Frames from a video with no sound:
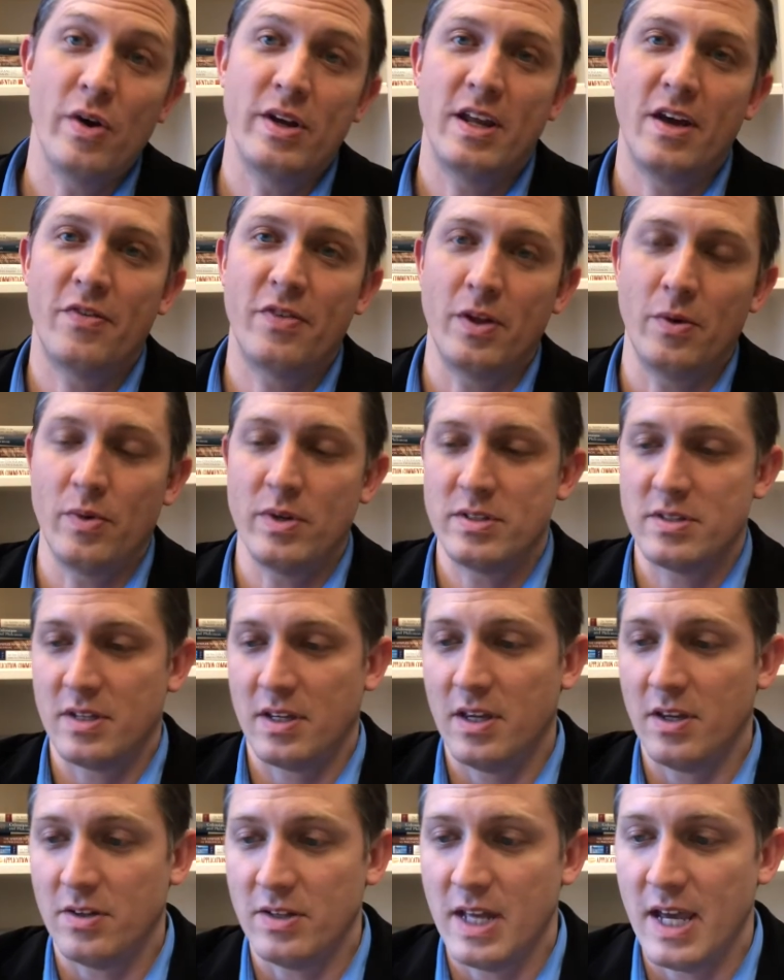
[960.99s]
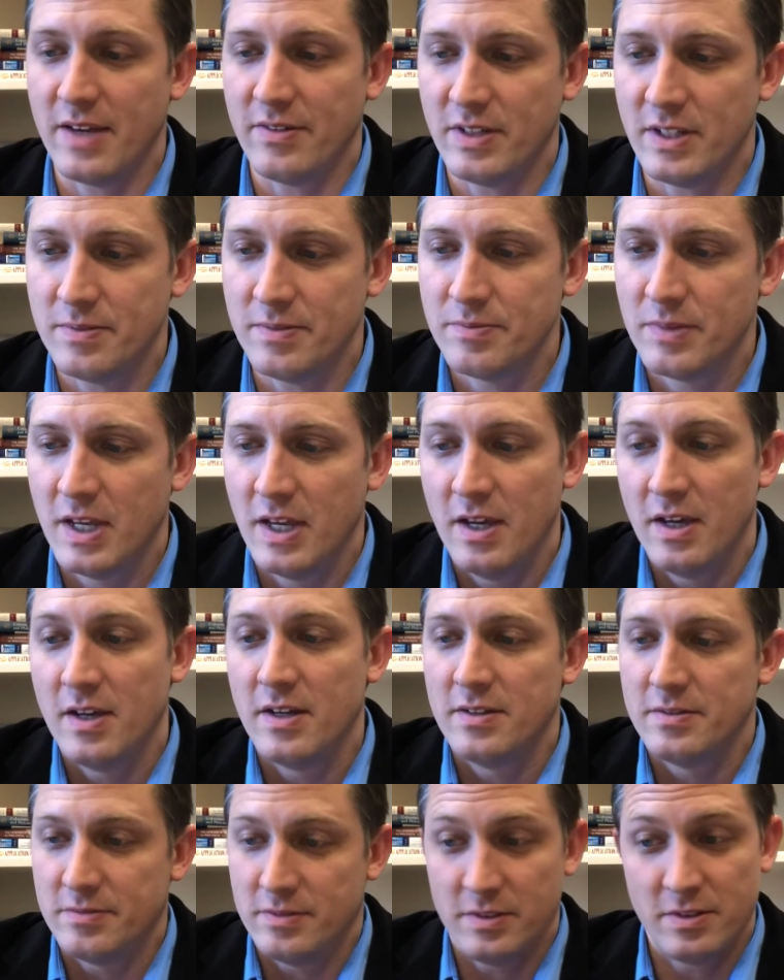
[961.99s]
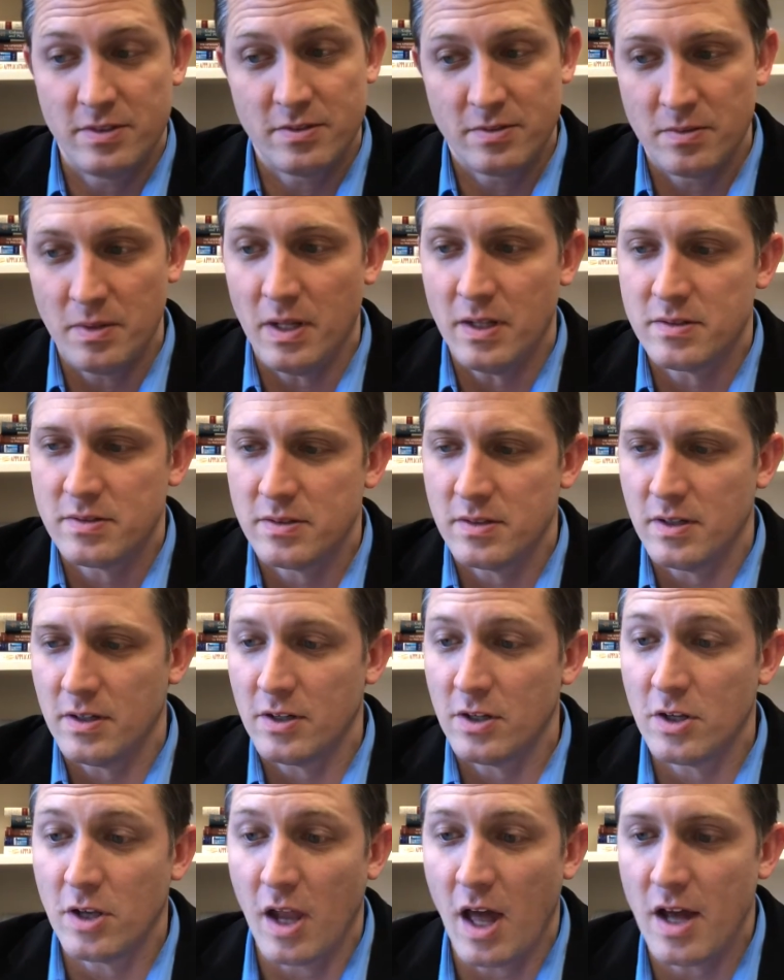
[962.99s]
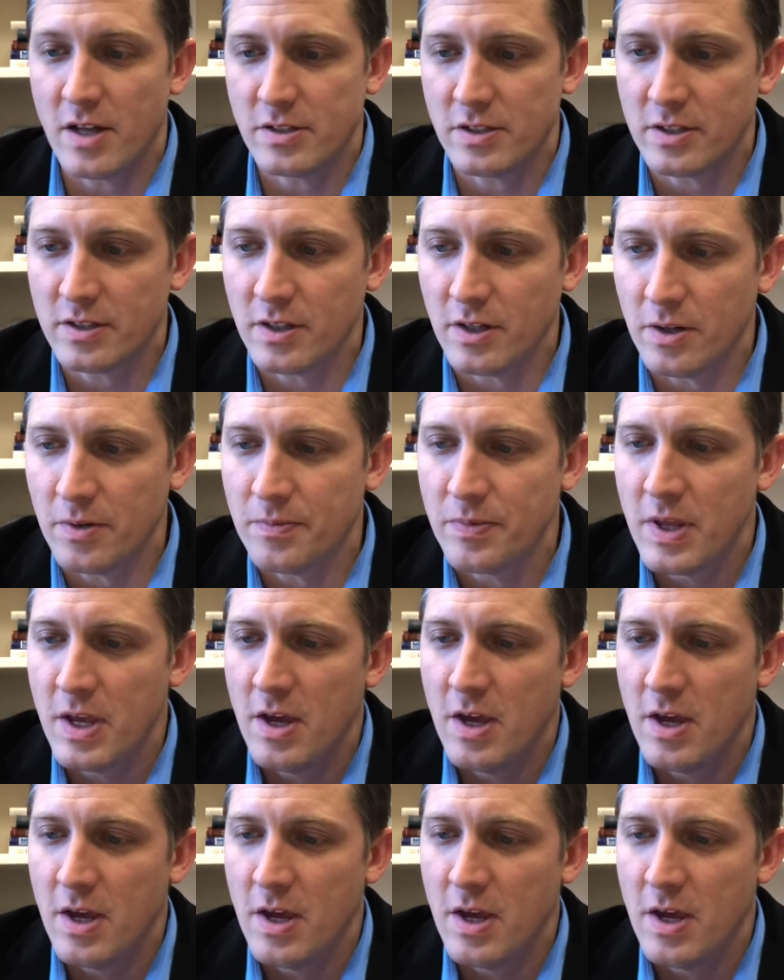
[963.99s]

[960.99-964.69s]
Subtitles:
he definitely wants to kill David. That's good logic there.